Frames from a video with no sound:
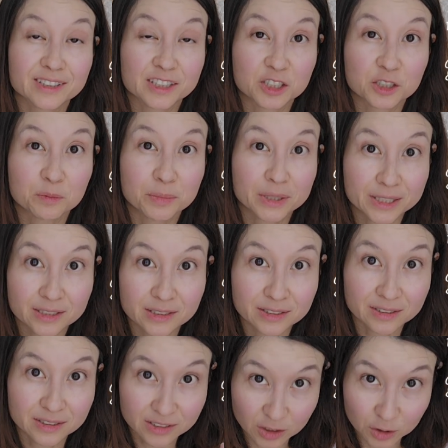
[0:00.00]
Like, you're
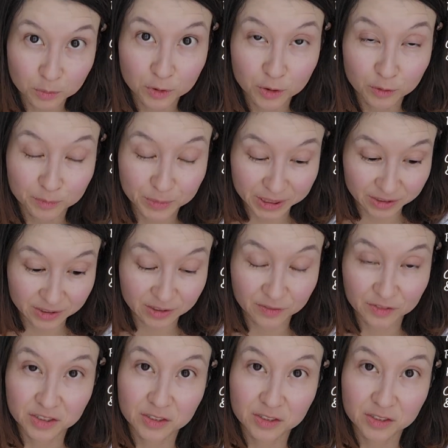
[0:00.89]
paying double because of this